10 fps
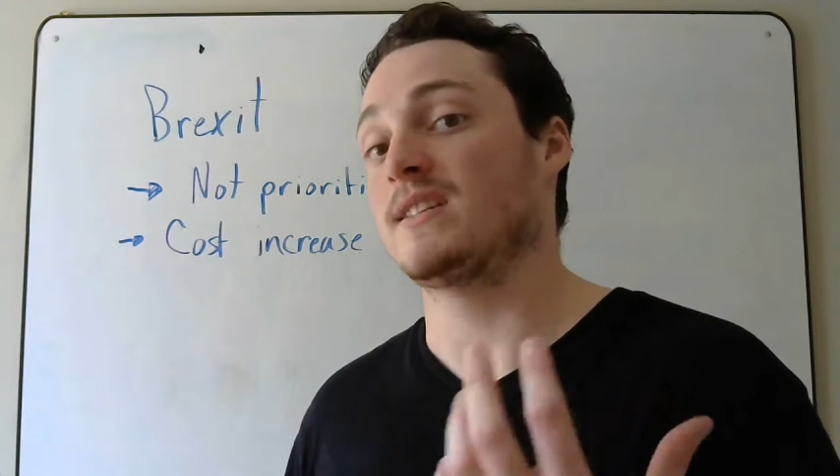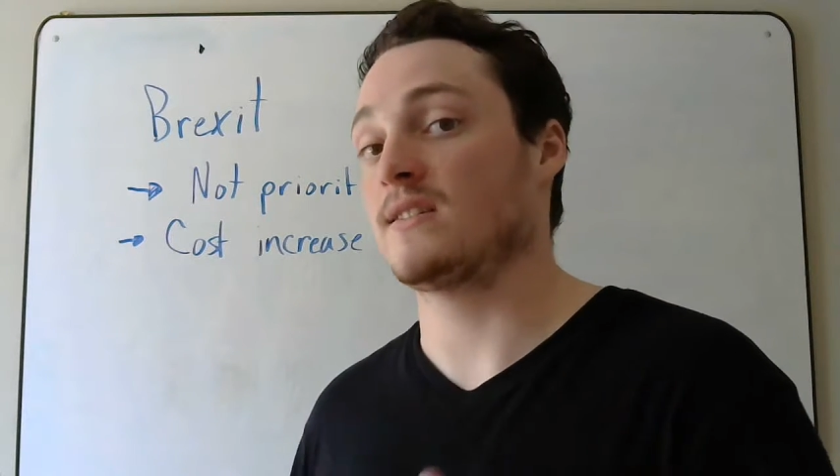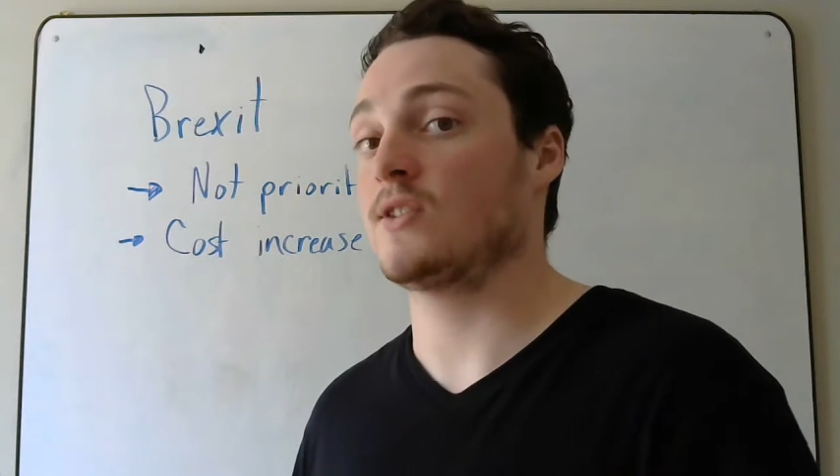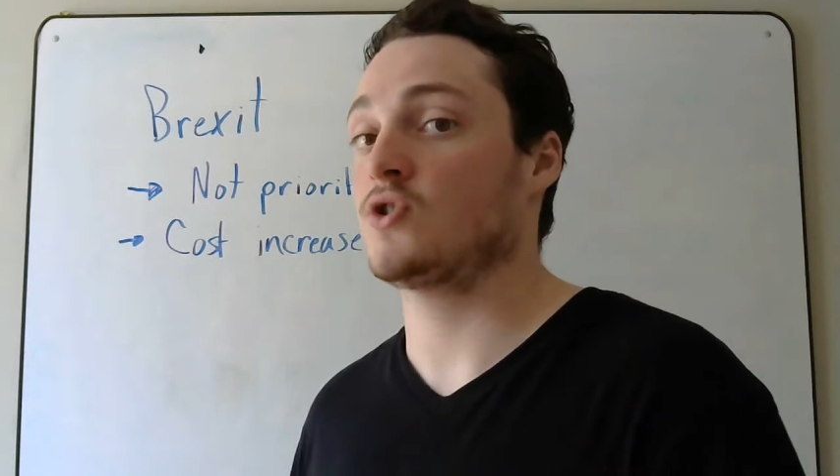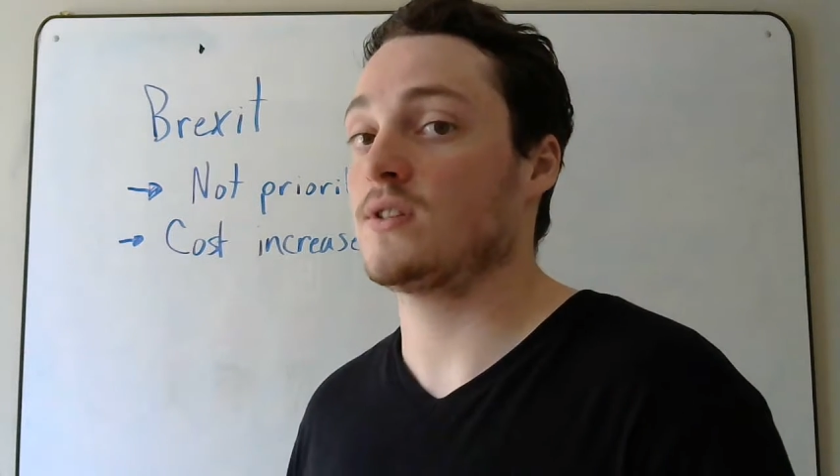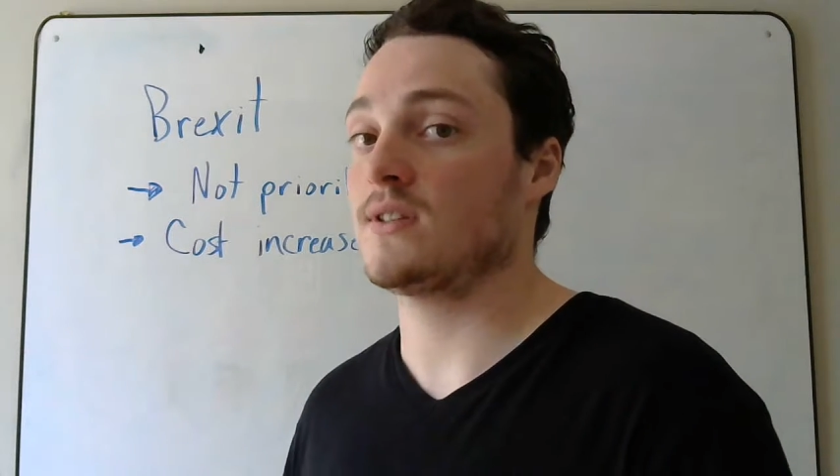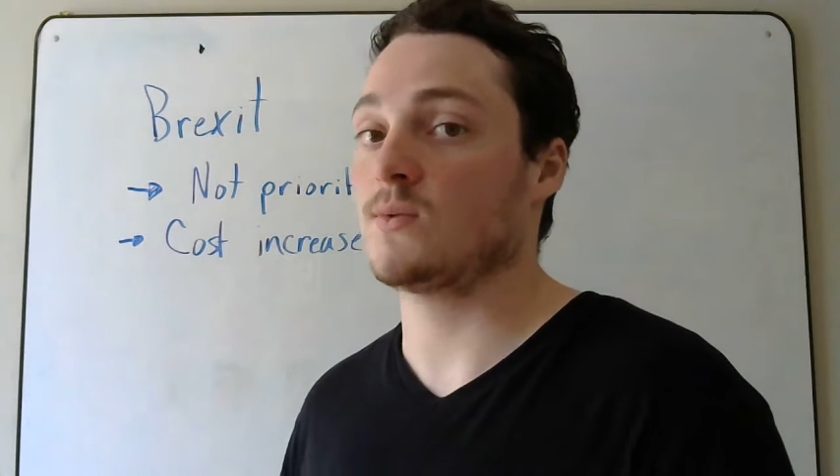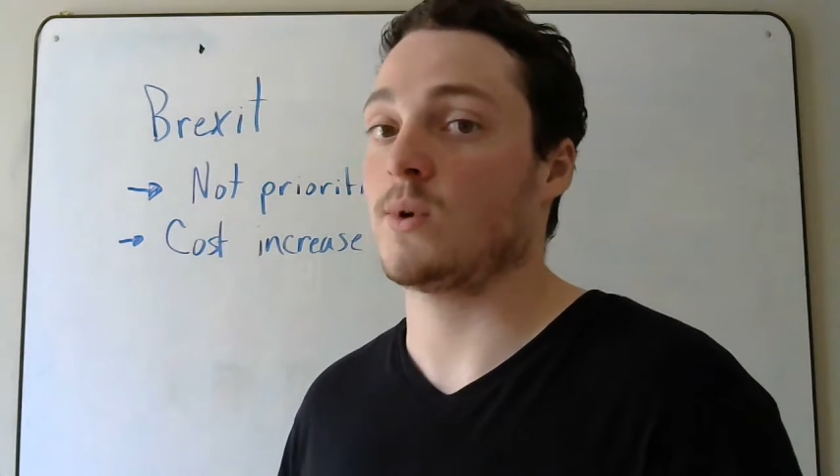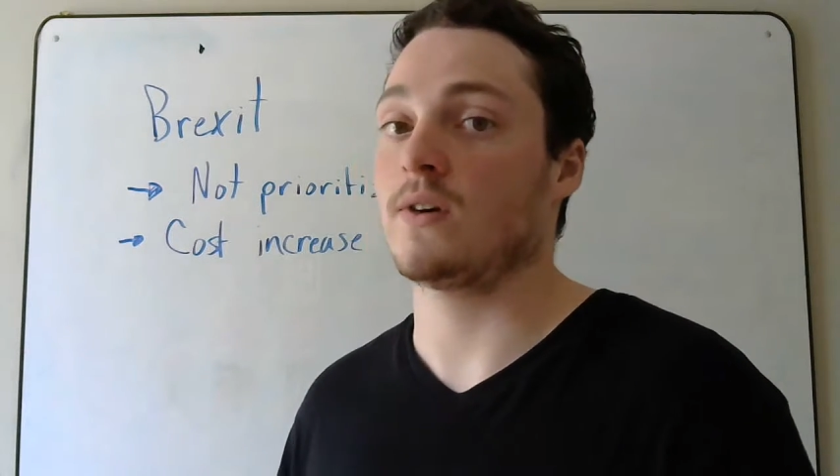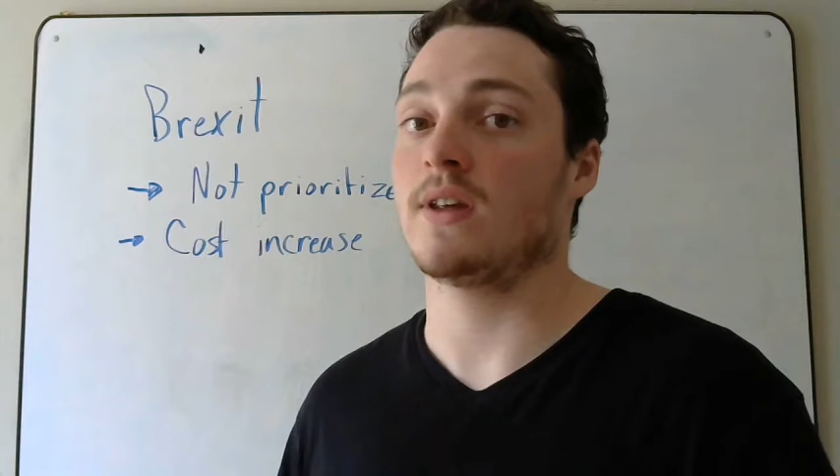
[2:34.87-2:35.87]
decisions
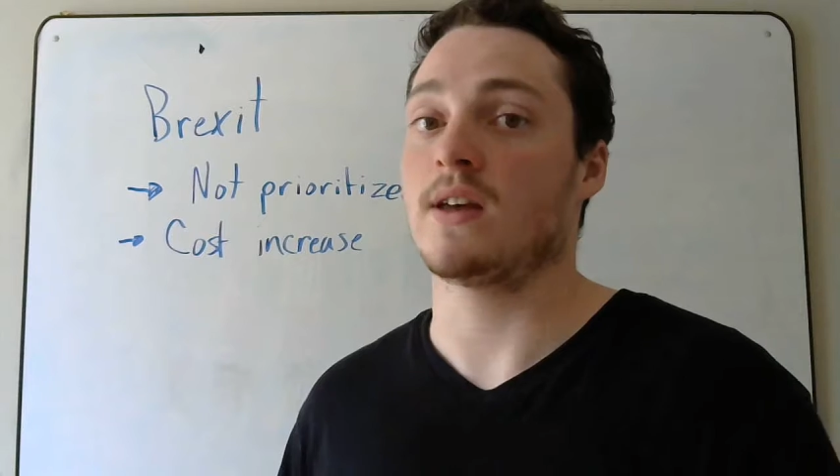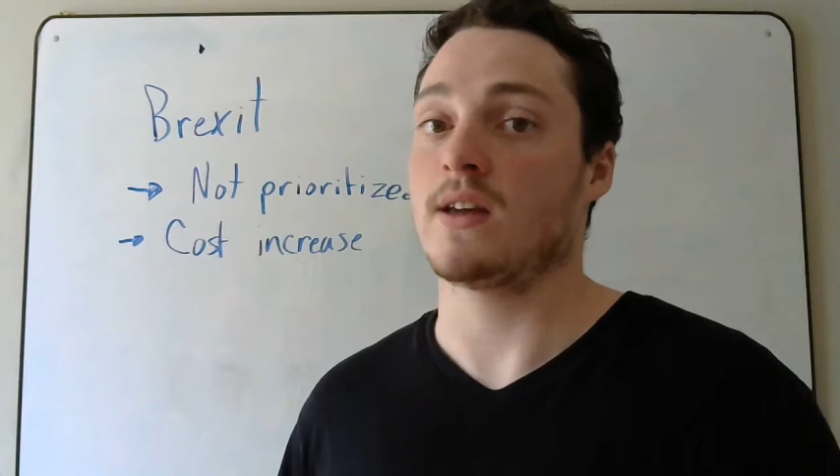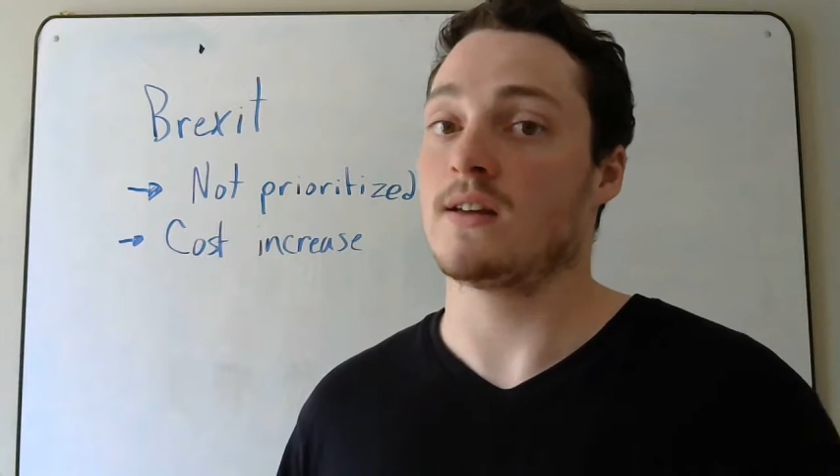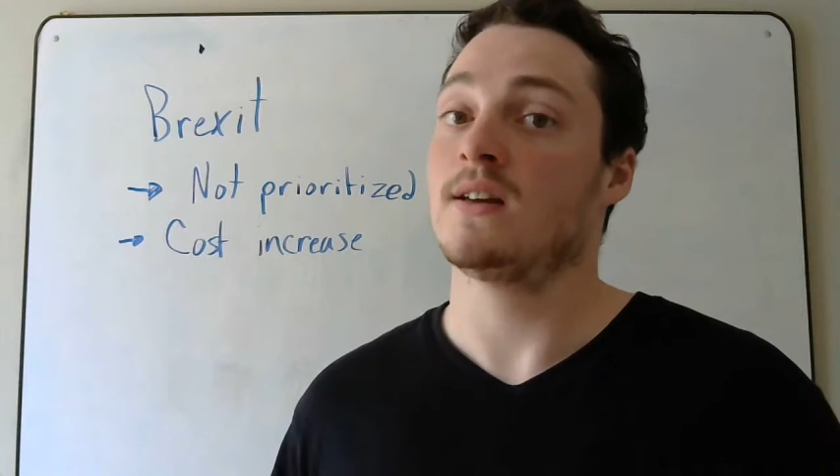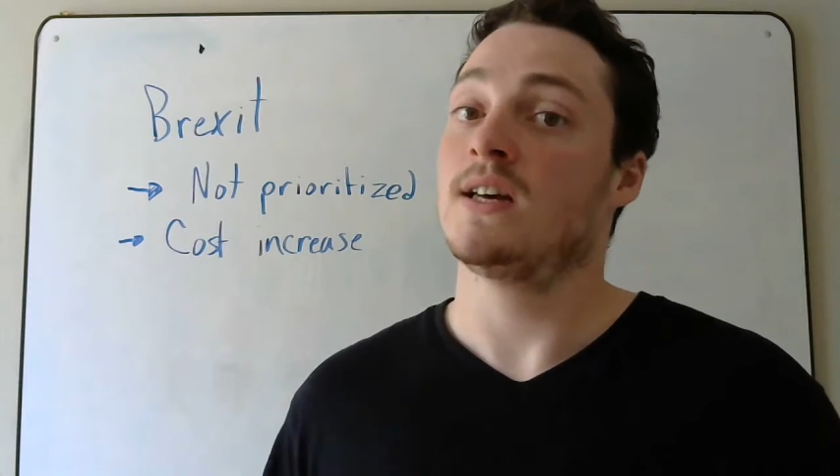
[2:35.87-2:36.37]
where they